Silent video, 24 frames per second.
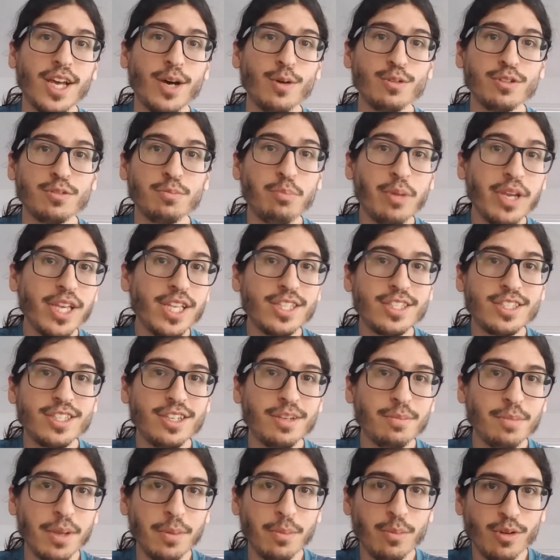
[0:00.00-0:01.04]
was
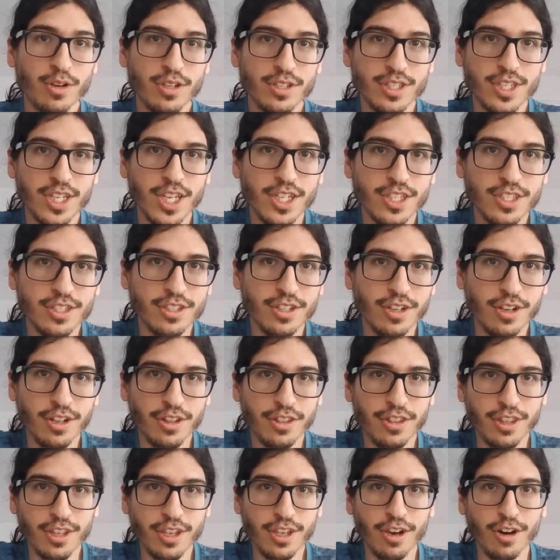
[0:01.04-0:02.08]
basing my pronunciations
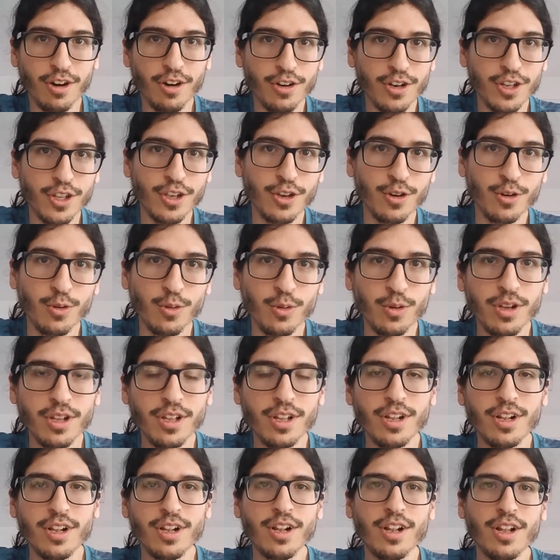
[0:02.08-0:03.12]
on the audio
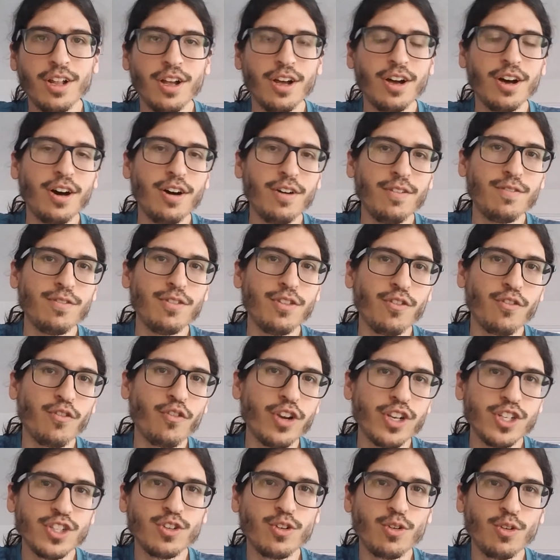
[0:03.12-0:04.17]
of the
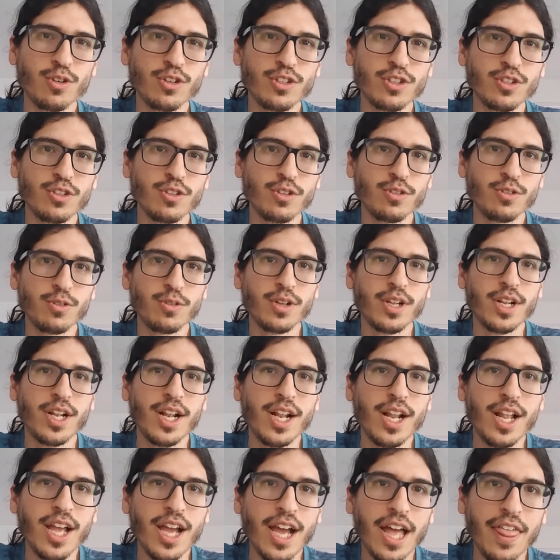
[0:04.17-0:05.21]
French course. So
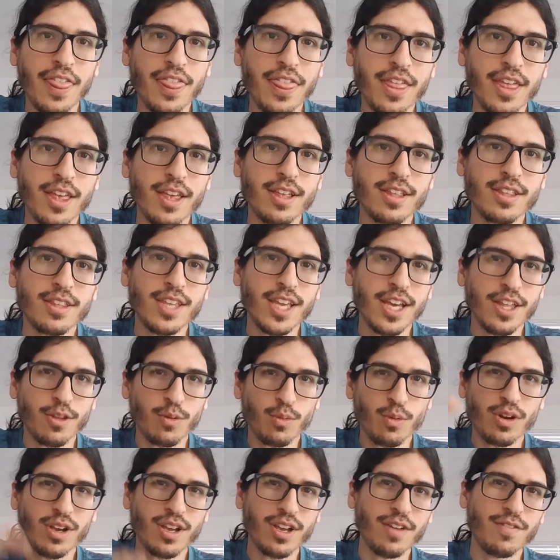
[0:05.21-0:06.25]
I think, yeah,
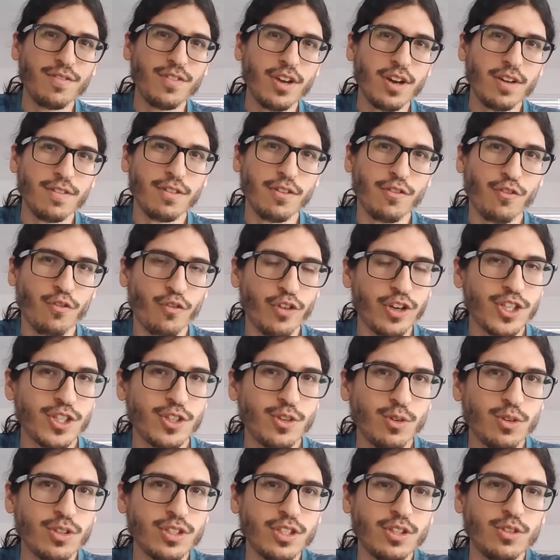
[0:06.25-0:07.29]
the one caveat of the
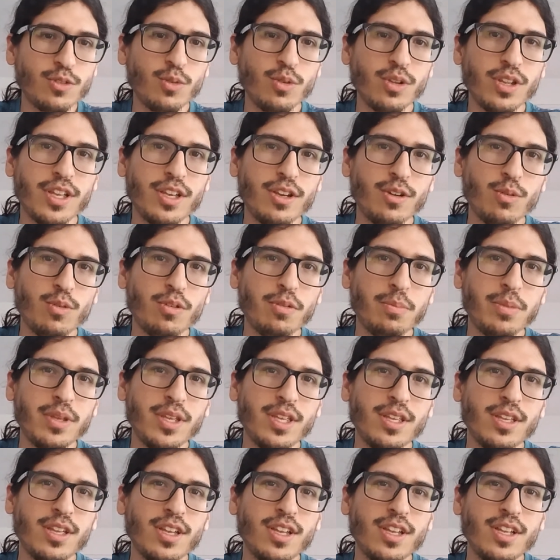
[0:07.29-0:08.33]
French course in Duolingo would
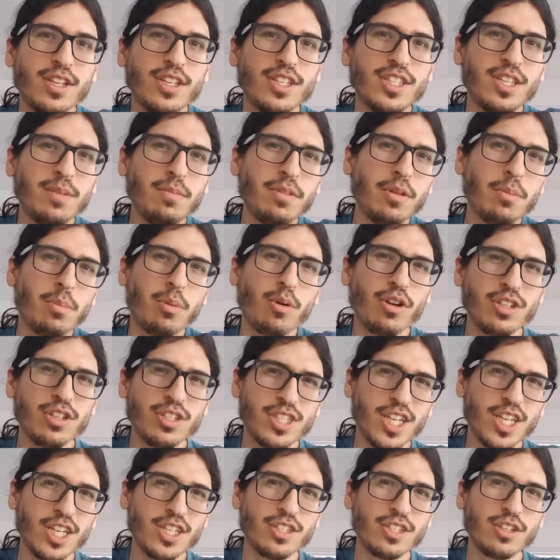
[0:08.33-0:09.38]
be some of the
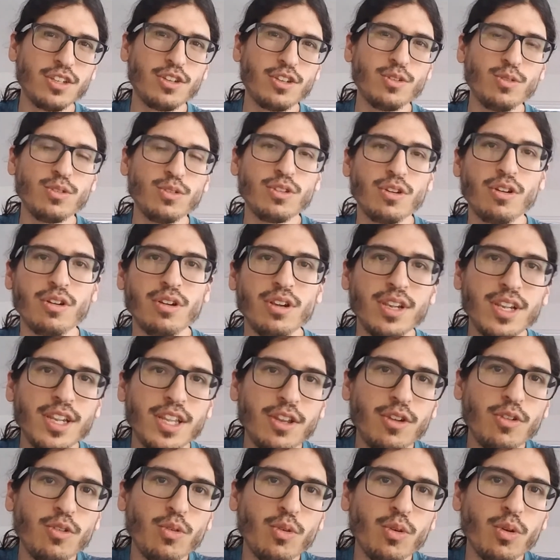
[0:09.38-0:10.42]
pronunciation cues are a
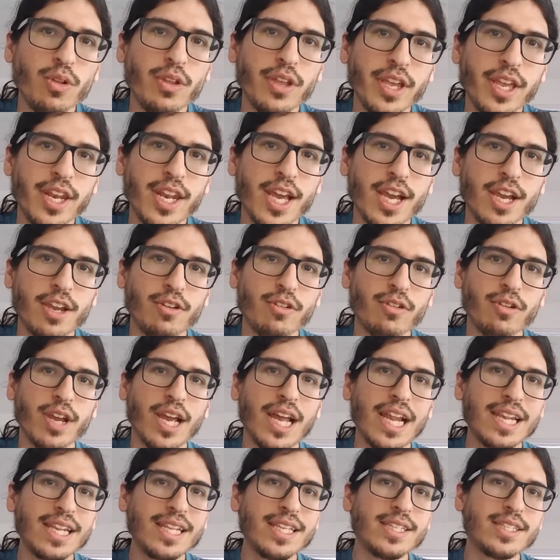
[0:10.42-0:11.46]
little
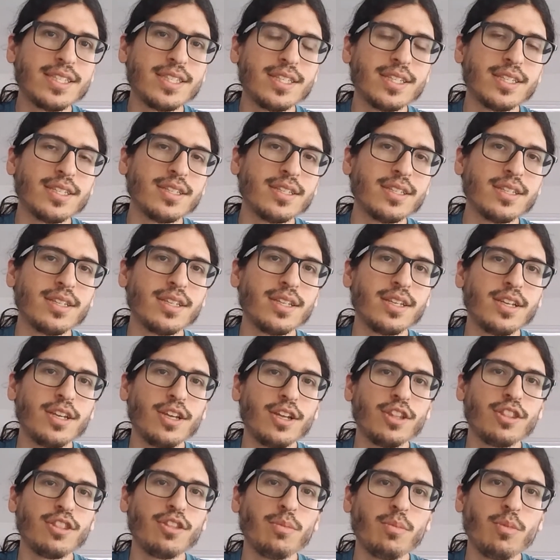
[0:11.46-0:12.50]
inaccurate, at least in
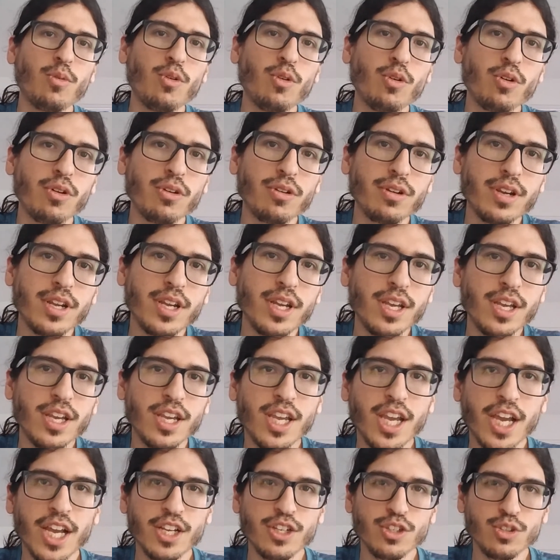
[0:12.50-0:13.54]
the more
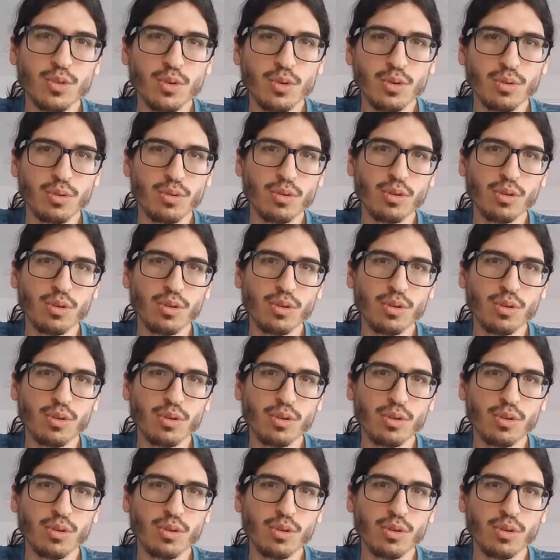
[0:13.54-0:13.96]
casual